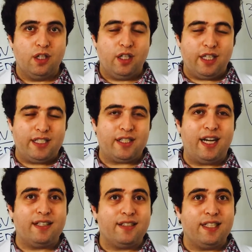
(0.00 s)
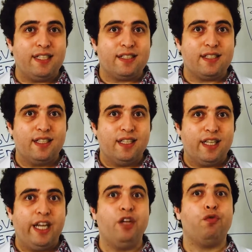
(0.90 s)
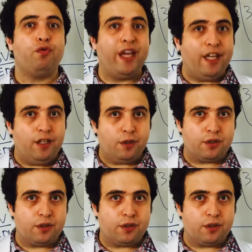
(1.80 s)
His heart is in failure.